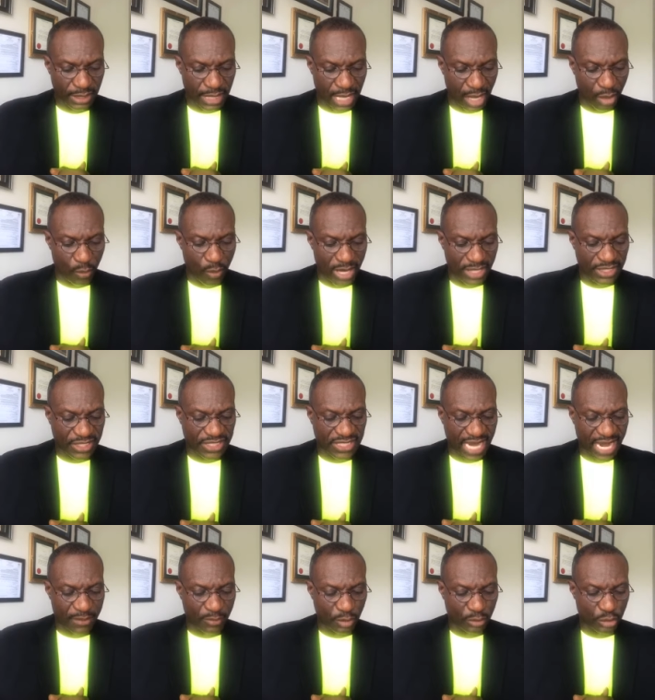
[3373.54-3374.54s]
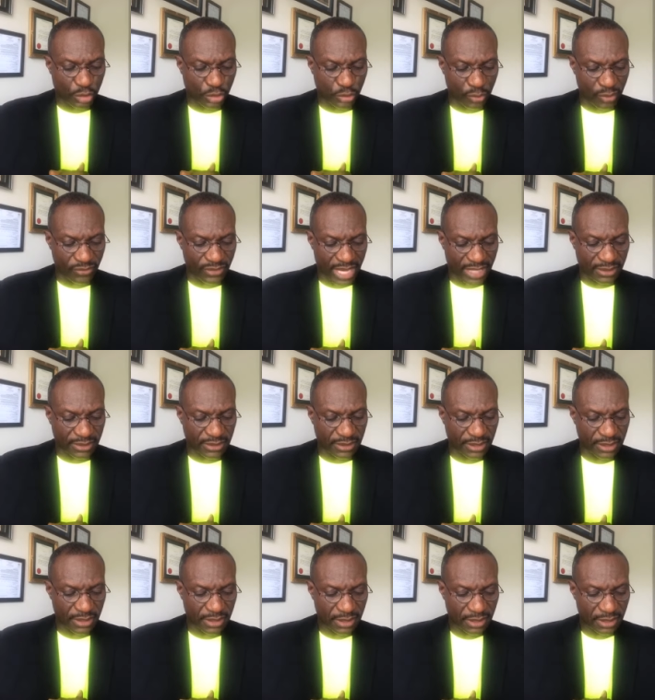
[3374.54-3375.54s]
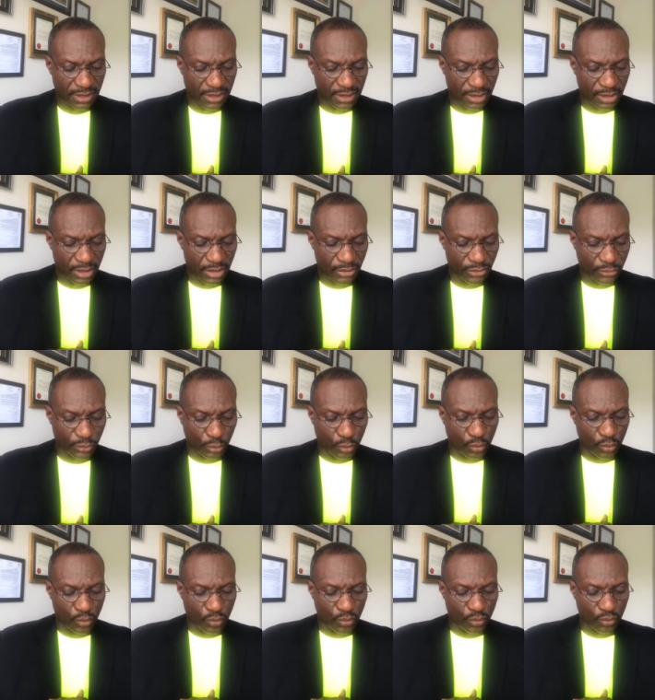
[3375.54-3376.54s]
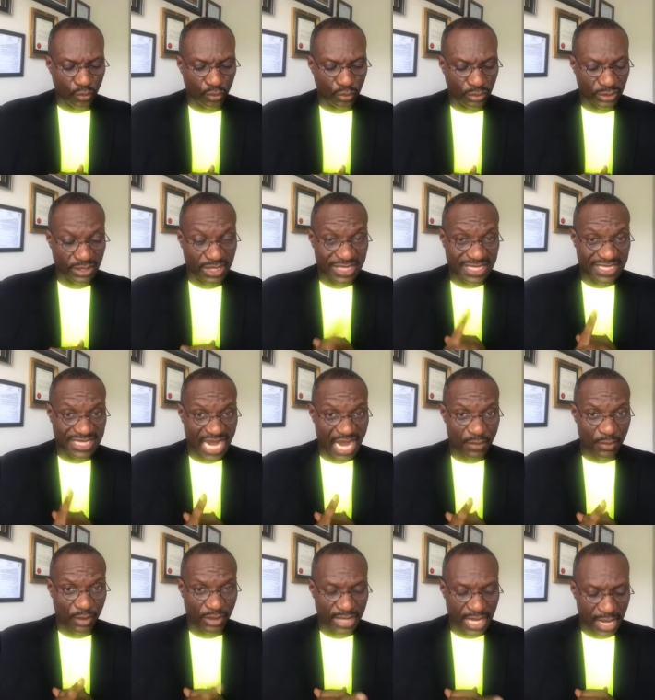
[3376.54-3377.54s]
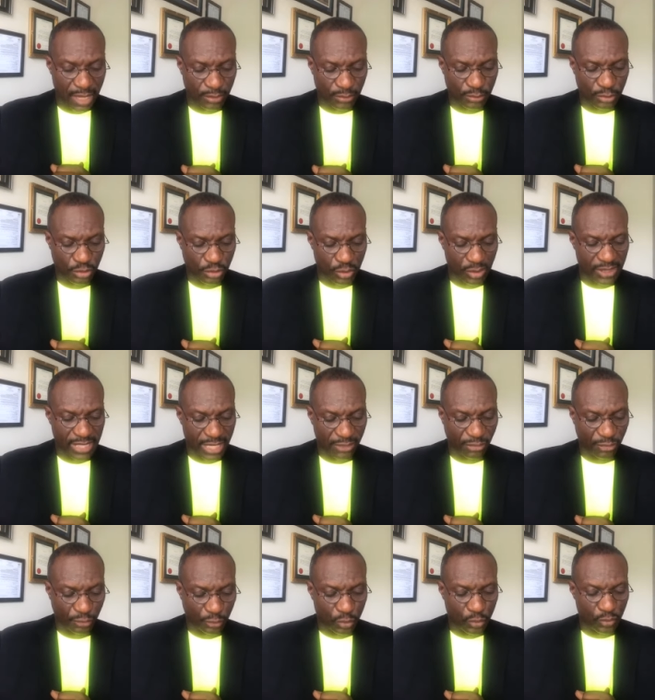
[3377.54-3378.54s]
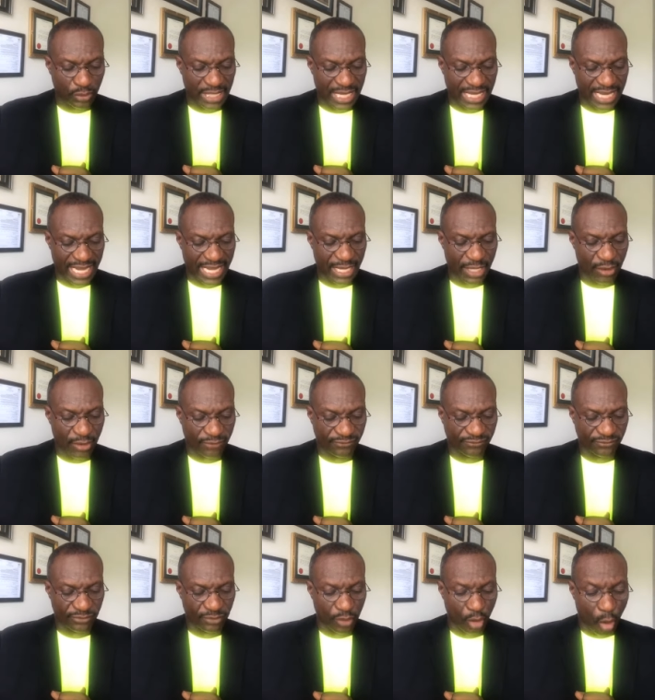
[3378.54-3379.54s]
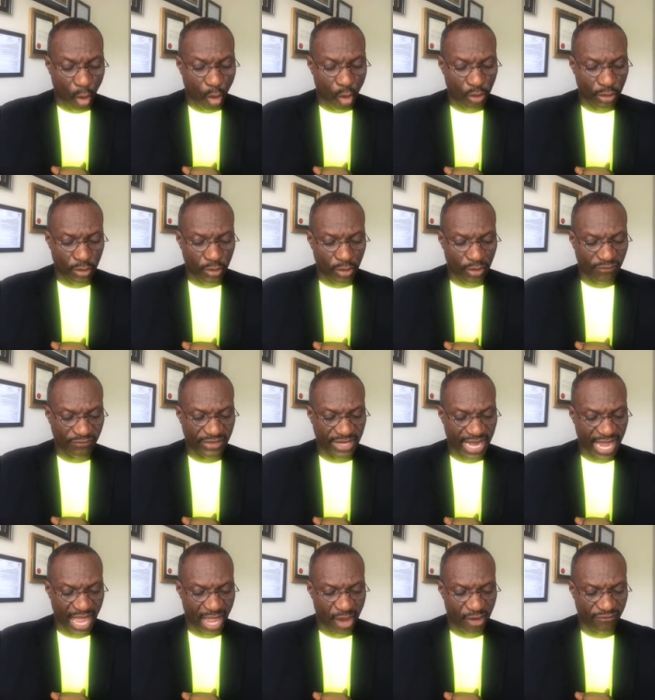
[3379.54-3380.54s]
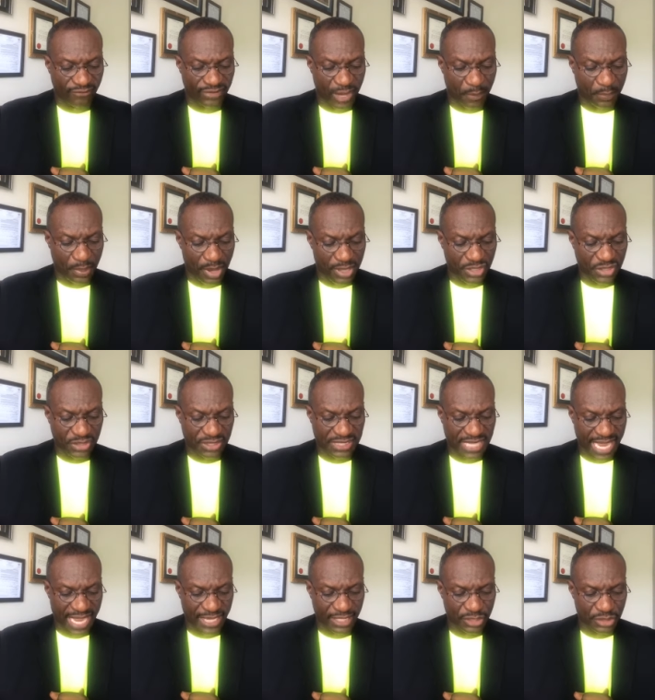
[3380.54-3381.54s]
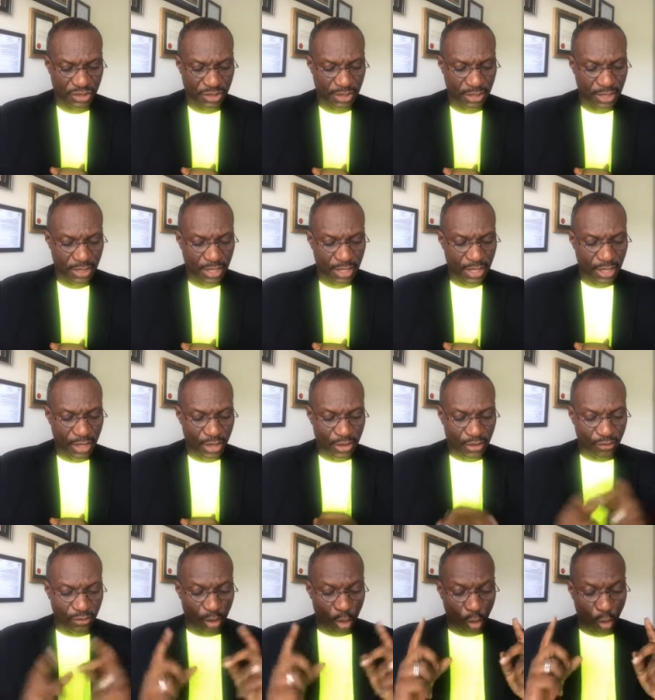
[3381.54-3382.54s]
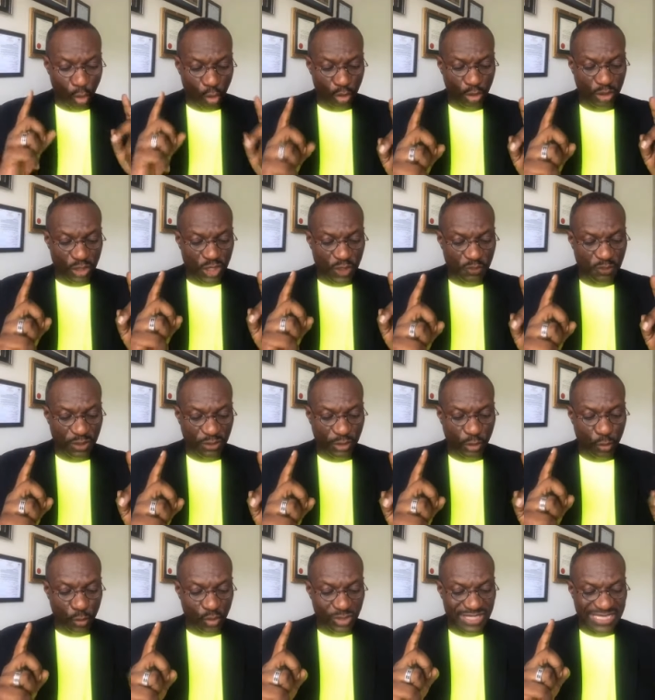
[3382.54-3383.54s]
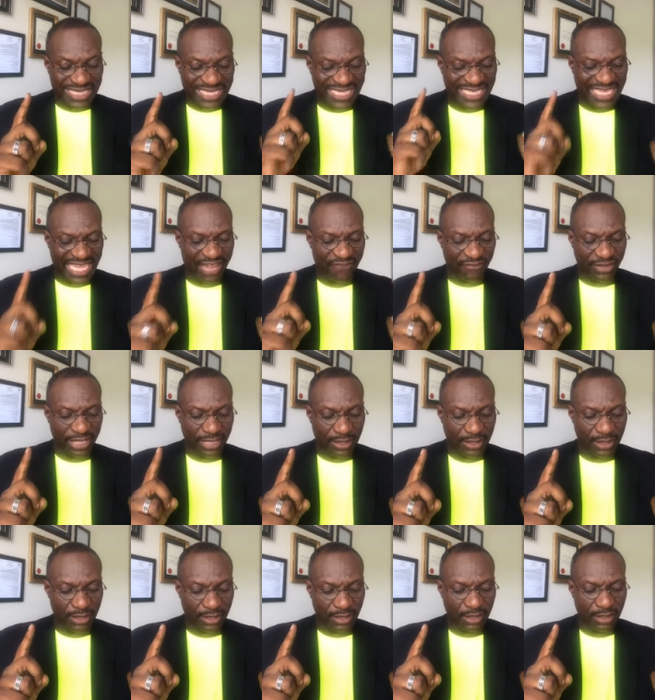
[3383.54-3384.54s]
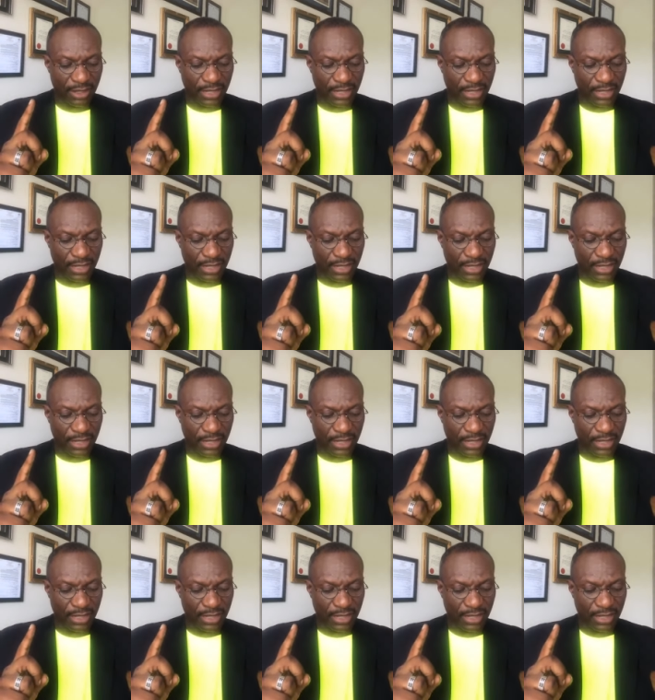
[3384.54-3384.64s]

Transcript: Now, when Simon saw that through this Simon now saw that through the laying of on of the of the apostles' hands, the Holy Spirit was given,